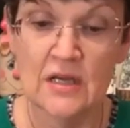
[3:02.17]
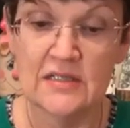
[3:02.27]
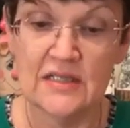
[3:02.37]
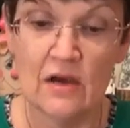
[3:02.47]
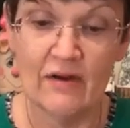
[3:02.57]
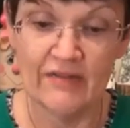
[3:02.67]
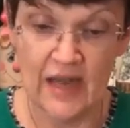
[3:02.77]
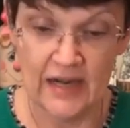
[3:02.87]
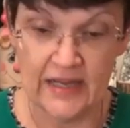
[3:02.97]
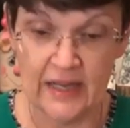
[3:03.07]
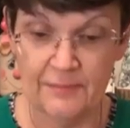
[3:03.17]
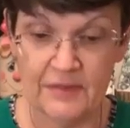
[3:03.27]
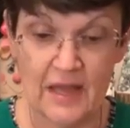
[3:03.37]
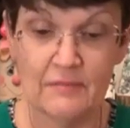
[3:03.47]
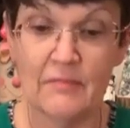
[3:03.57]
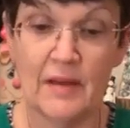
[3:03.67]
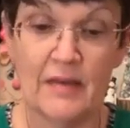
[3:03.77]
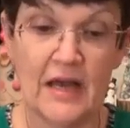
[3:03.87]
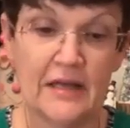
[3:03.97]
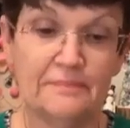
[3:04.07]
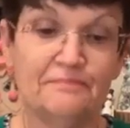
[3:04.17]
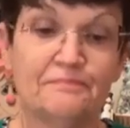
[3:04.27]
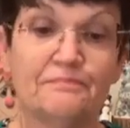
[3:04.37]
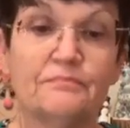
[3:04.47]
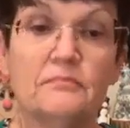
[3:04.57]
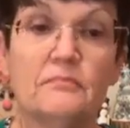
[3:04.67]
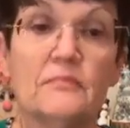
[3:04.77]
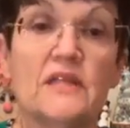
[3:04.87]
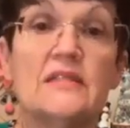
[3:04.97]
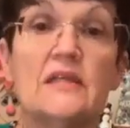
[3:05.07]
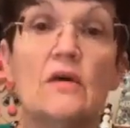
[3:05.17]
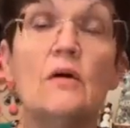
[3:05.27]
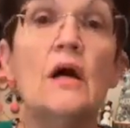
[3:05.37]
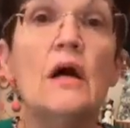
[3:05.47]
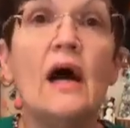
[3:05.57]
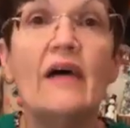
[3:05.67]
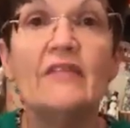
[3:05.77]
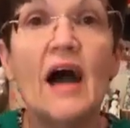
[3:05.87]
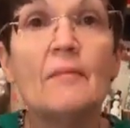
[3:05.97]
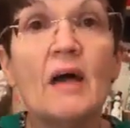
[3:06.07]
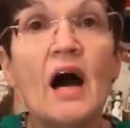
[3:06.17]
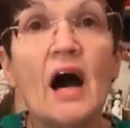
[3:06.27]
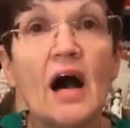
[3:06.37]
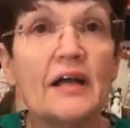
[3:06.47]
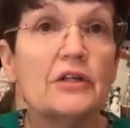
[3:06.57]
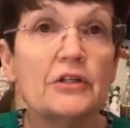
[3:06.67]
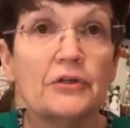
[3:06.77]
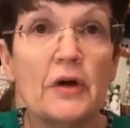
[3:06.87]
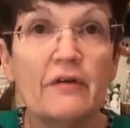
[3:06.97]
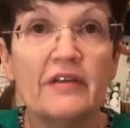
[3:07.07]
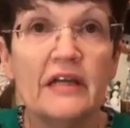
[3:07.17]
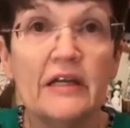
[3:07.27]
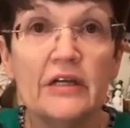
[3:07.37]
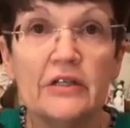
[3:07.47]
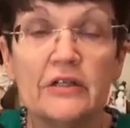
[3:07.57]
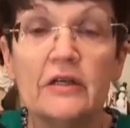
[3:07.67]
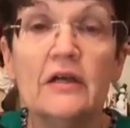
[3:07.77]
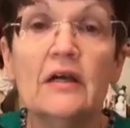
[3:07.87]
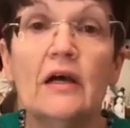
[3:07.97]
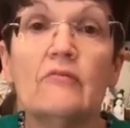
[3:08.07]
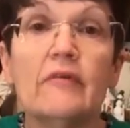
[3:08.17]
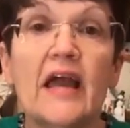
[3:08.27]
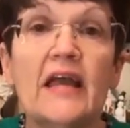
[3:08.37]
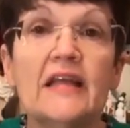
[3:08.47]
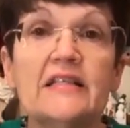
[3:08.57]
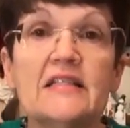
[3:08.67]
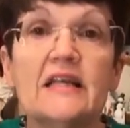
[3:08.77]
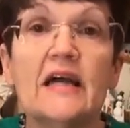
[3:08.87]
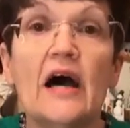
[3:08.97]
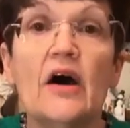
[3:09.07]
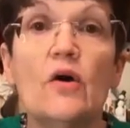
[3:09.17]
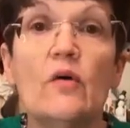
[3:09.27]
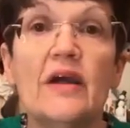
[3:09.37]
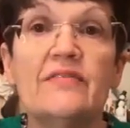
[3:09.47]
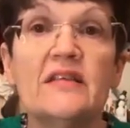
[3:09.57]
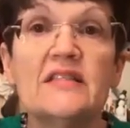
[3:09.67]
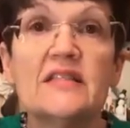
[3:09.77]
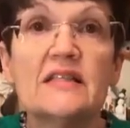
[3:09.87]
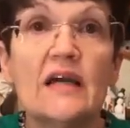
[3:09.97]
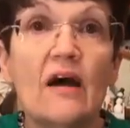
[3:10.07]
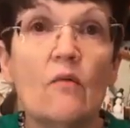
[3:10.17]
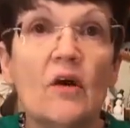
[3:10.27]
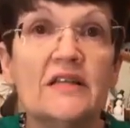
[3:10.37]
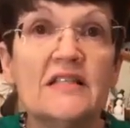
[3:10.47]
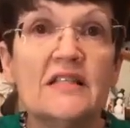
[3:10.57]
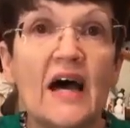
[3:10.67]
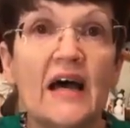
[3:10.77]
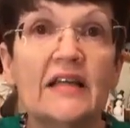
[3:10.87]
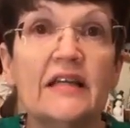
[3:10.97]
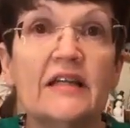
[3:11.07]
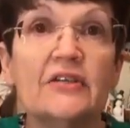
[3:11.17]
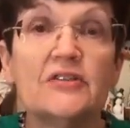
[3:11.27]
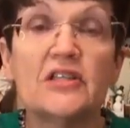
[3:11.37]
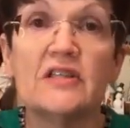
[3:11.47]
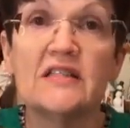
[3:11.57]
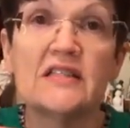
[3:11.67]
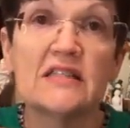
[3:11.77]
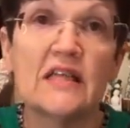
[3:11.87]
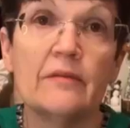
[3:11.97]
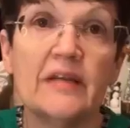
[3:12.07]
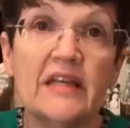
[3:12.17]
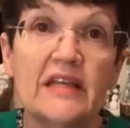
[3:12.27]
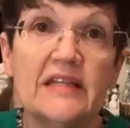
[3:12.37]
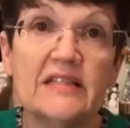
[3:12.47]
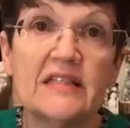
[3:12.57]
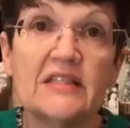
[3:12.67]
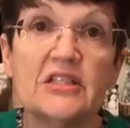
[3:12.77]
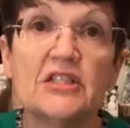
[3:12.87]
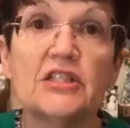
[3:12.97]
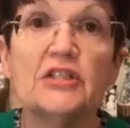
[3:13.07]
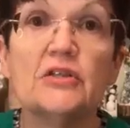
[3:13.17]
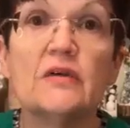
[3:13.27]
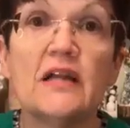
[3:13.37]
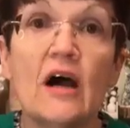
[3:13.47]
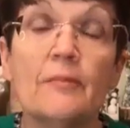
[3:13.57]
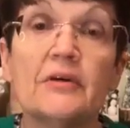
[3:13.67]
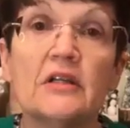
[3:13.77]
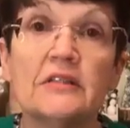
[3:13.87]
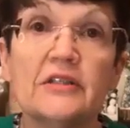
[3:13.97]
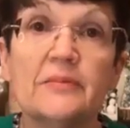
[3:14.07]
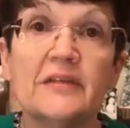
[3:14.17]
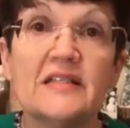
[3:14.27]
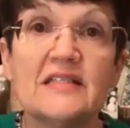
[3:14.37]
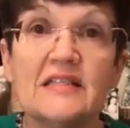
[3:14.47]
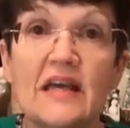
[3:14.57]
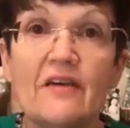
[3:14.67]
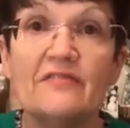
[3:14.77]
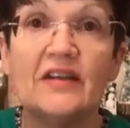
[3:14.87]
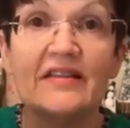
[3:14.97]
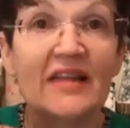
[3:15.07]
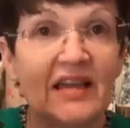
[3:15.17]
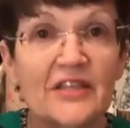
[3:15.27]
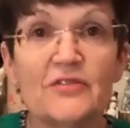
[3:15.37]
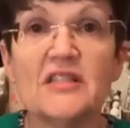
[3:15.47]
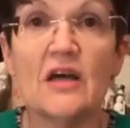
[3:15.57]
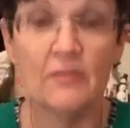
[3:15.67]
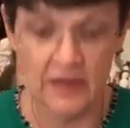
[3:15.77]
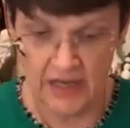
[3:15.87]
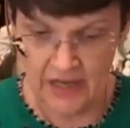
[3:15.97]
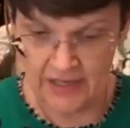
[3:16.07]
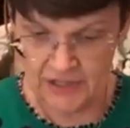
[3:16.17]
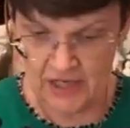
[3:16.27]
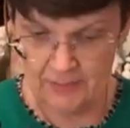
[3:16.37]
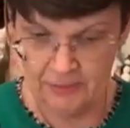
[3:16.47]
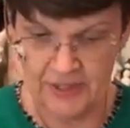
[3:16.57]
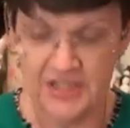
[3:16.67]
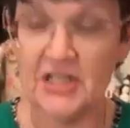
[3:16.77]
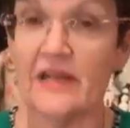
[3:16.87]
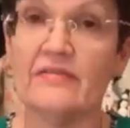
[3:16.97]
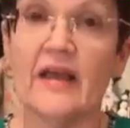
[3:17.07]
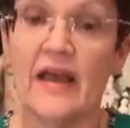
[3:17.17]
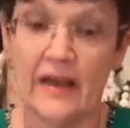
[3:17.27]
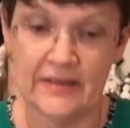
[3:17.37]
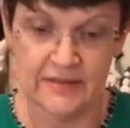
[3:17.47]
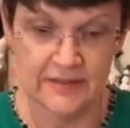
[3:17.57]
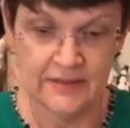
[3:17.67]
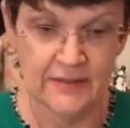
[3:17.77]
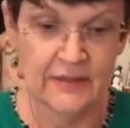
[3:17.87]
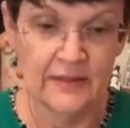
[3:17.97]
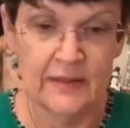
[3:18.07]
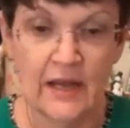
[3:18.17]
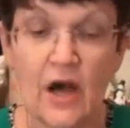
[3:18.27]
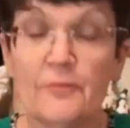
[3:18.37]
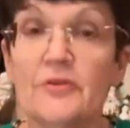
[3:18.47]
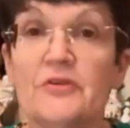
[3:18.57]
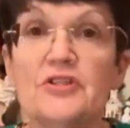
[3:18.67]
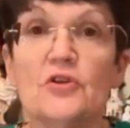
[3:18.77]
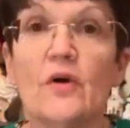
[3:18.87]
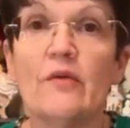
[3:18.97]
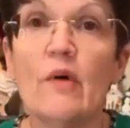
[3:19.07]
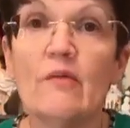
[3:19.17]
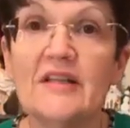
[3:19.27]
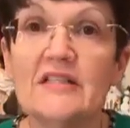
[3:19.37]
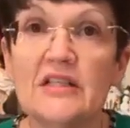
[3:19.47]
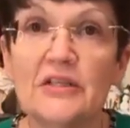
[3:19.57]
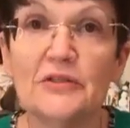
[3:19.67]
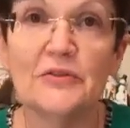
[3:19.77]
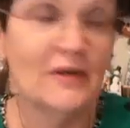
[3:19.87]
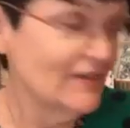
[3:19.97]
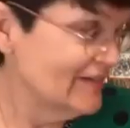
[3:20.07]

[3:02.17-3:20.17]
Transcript: So I've kind of kept that in my mind. So I've got my hot glue over here ready to go, and this has got one side here, so this is going to be easy to do, and I'll put a little bit of stuffing. Thank you so much. I appreciate that. Hope you enjoy what we do.